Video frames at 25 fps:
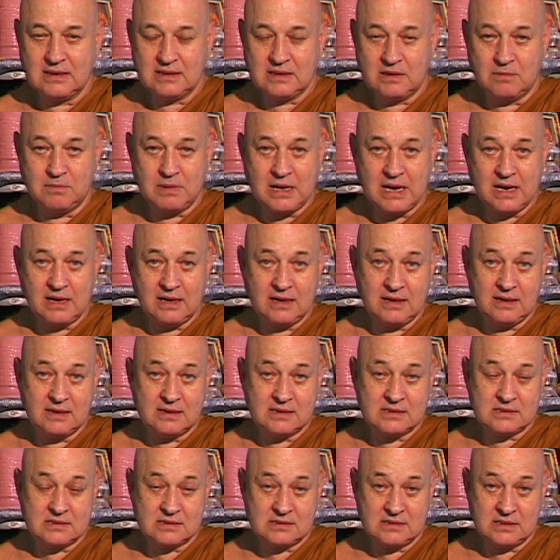The body
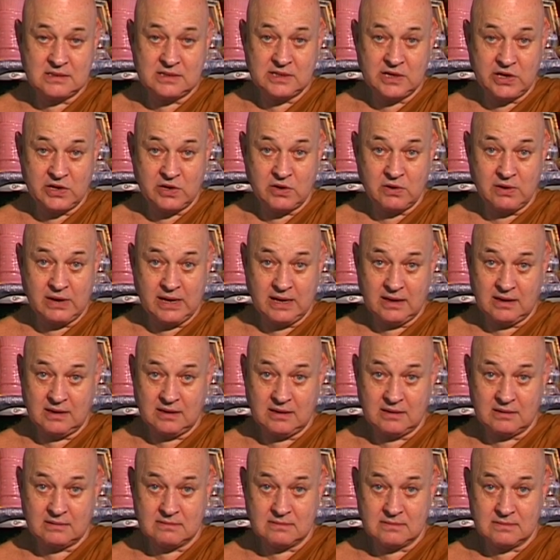is
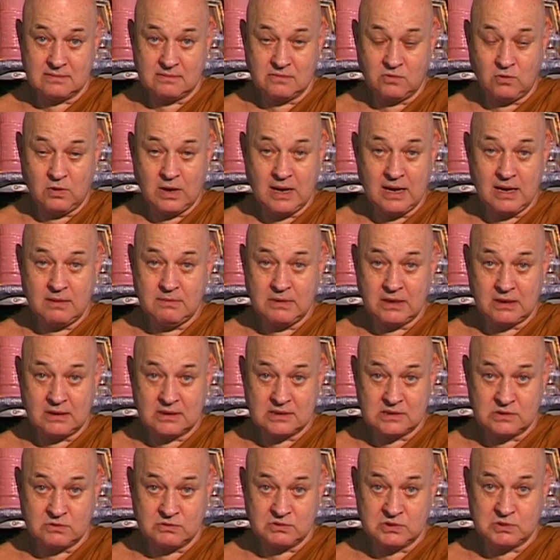deteriorating. Why?
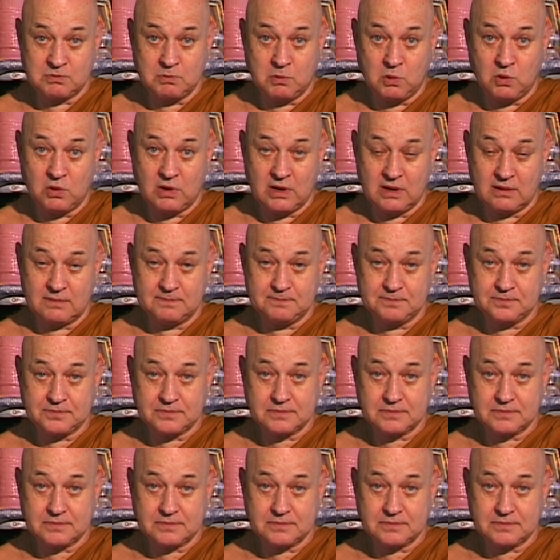Because it was born.